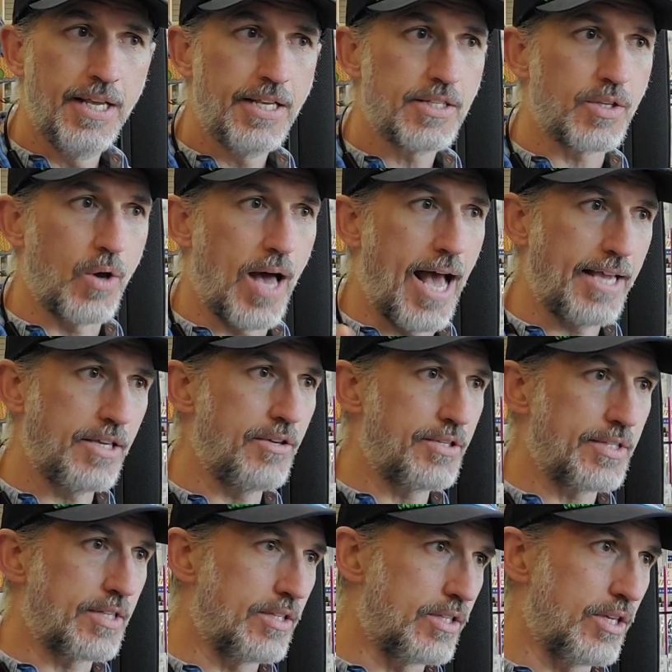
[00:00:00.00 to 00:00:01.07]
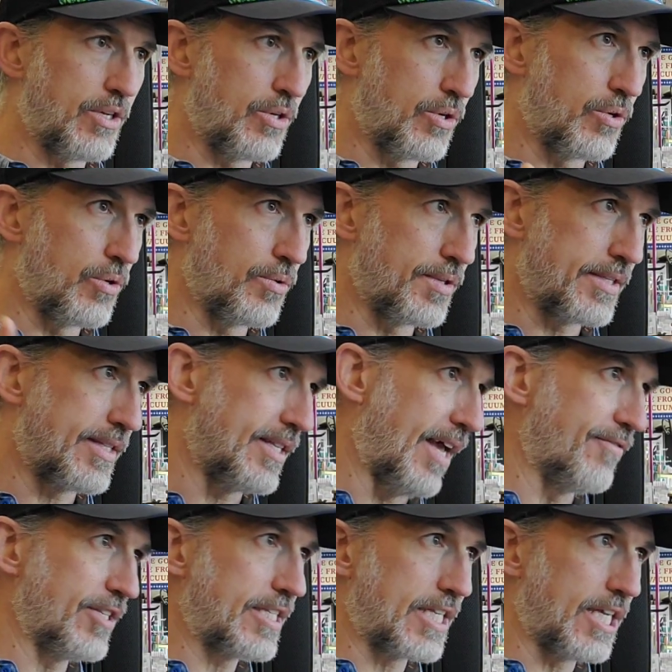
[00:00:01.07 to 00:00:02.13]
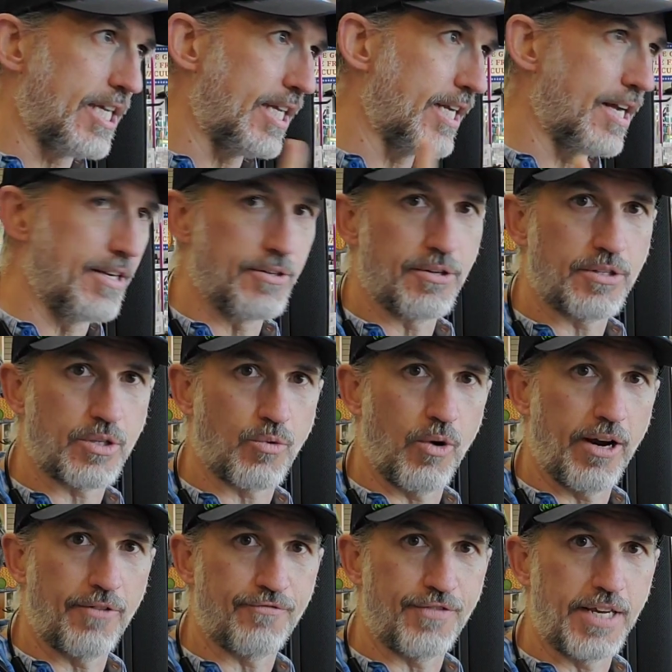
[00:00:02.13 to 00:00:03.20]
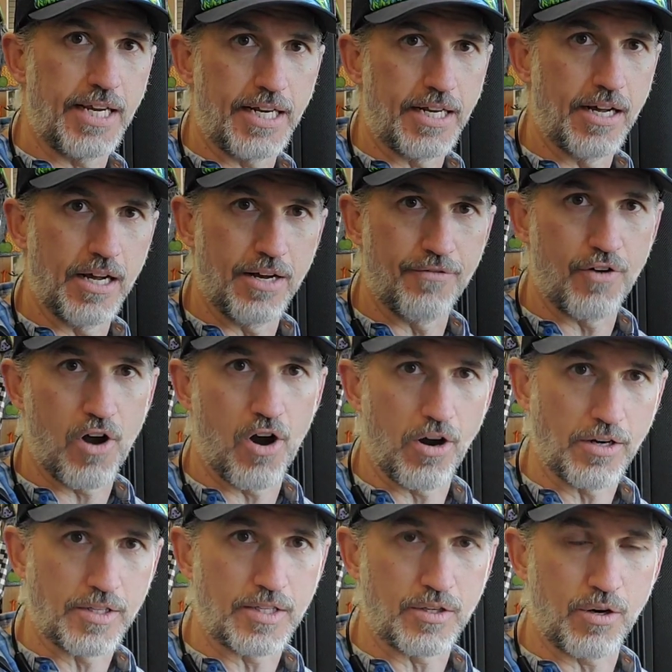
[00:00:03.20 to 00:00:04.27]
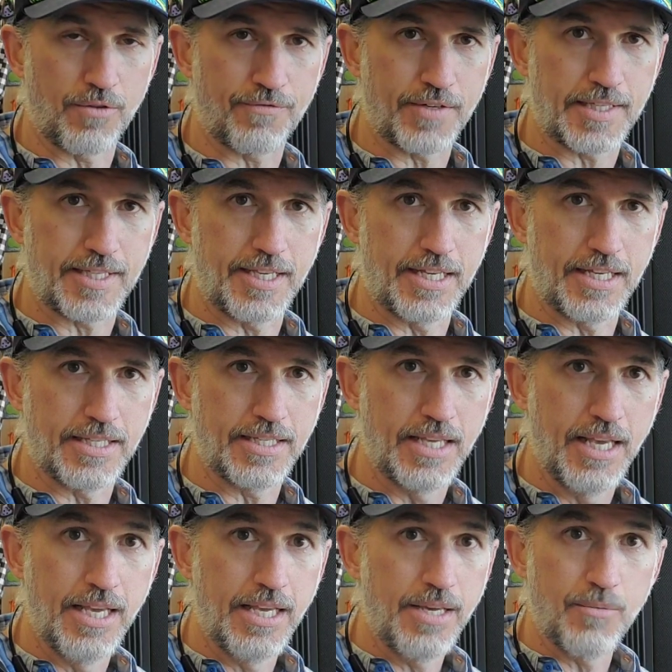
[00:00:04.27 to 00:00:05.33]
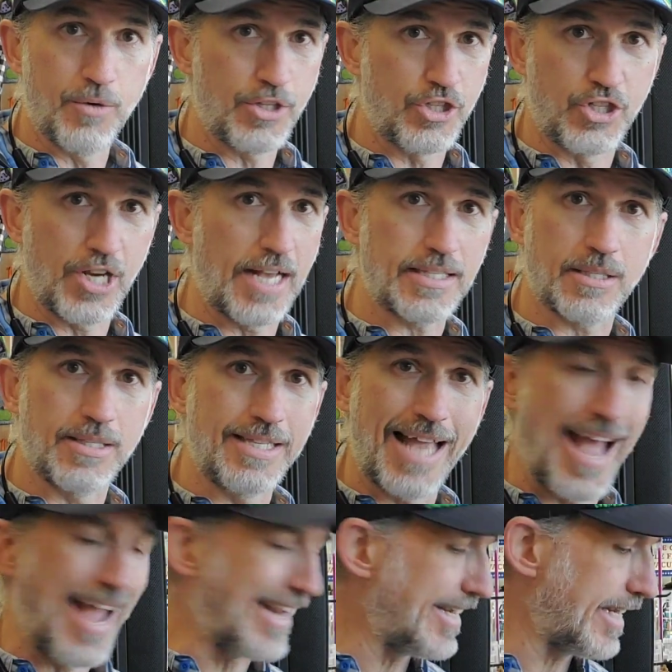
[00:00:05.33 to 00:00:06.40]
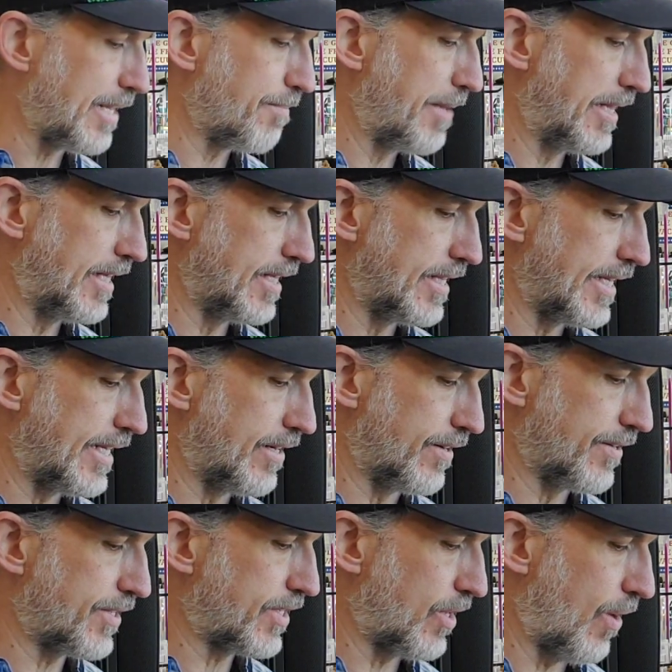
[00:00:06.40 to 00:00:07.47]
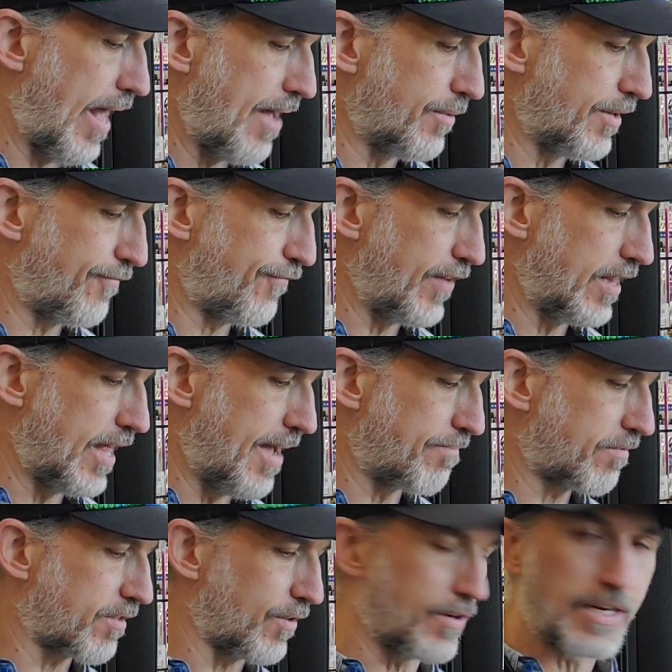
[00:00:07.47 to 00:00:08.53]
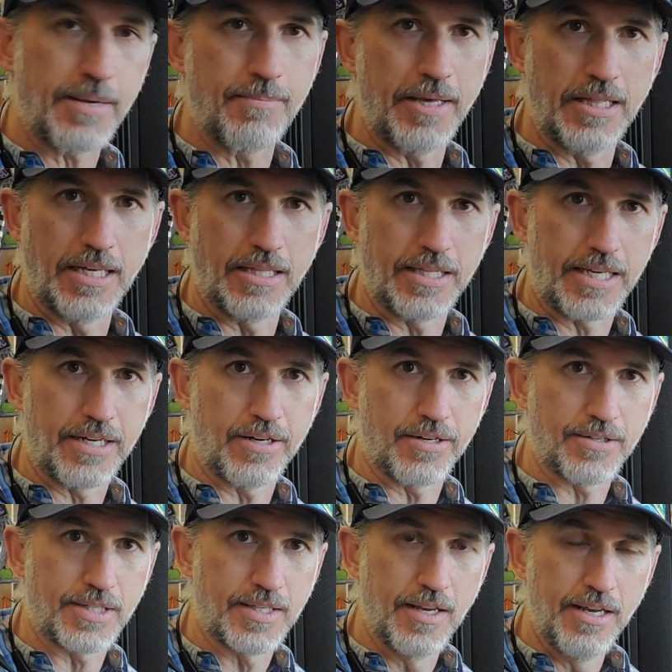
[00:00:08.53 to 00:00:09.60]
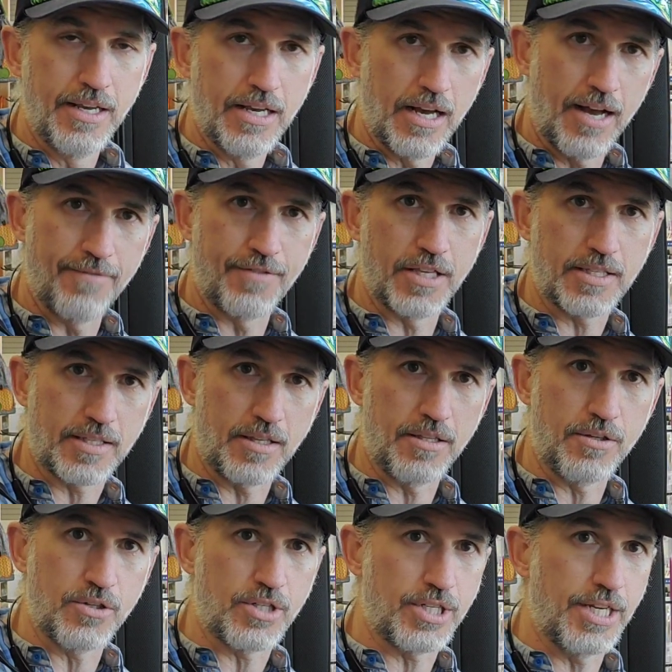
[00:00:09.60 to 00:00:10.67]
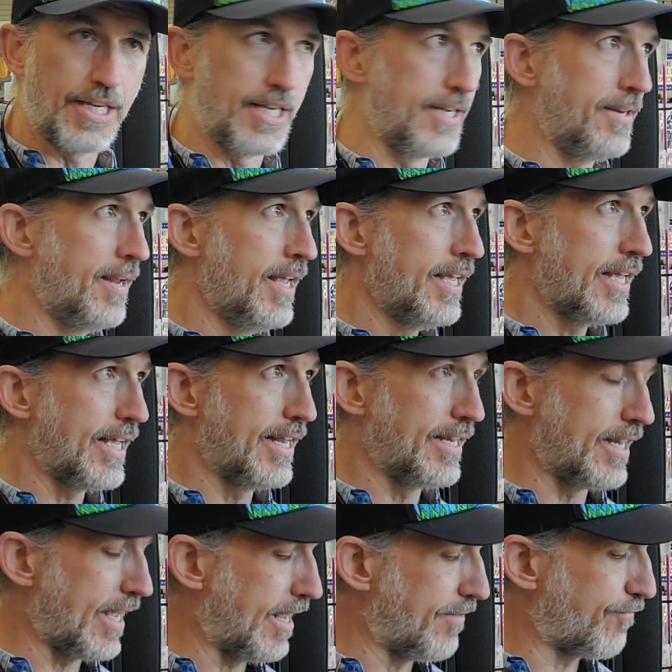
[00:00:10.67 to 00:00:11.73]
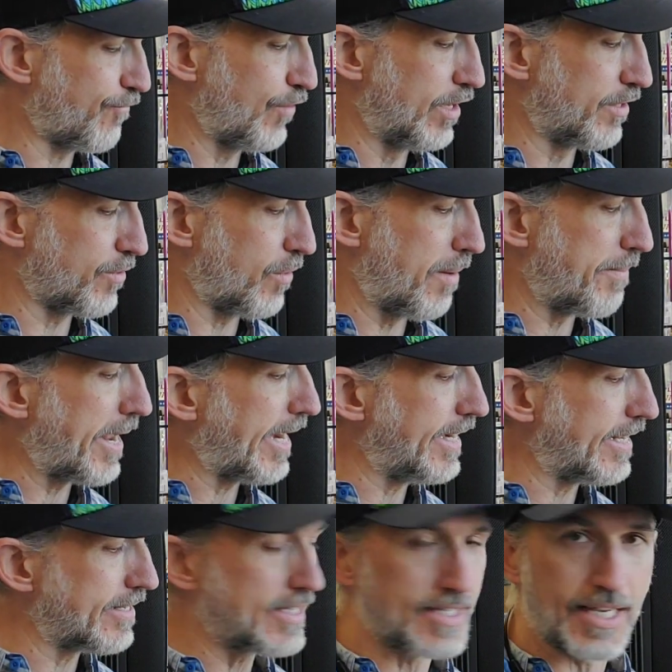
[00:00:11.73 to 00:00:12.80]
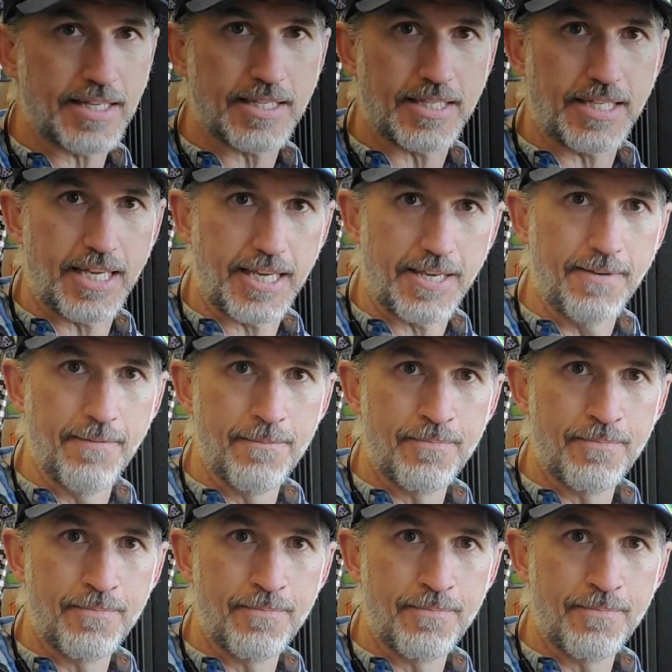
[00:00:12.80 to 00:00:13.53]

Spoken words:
So I used to do 1,700 square feet of hard surfaces with just 90 milliliters. So I would fill up 30 milliliters of the solution and fill the remaining 60